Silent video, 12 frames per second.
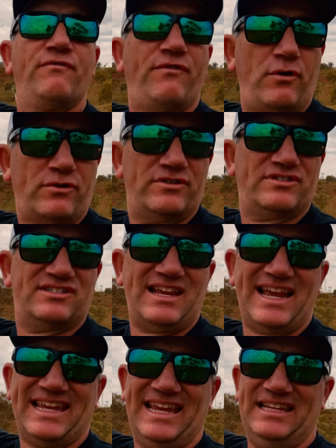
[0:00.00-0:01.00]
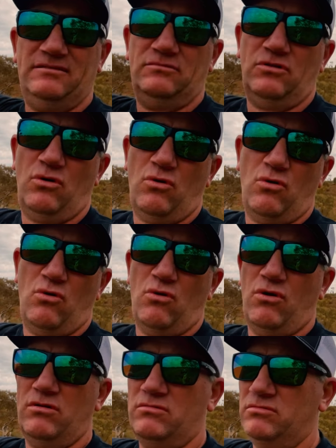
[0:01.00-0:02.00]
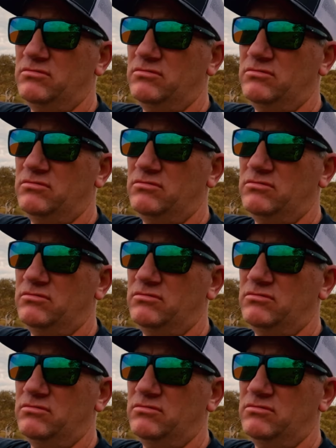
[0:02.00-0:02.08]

focus stacking, or